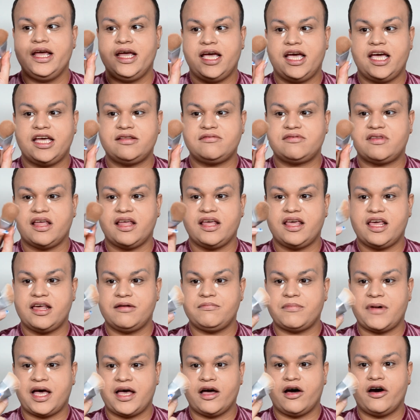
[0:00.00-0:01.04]
And taking
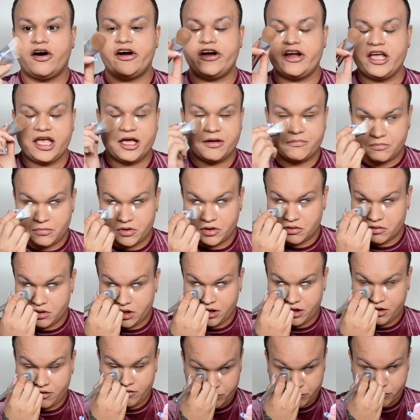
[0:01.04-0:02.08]
my REM
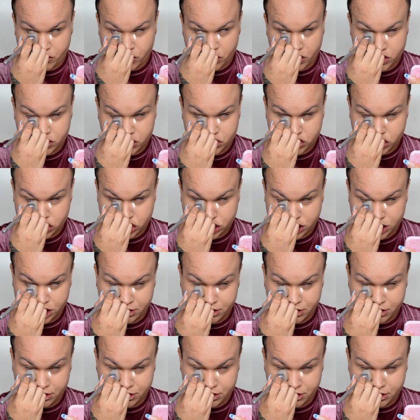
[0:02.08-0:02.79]
Beauty brush,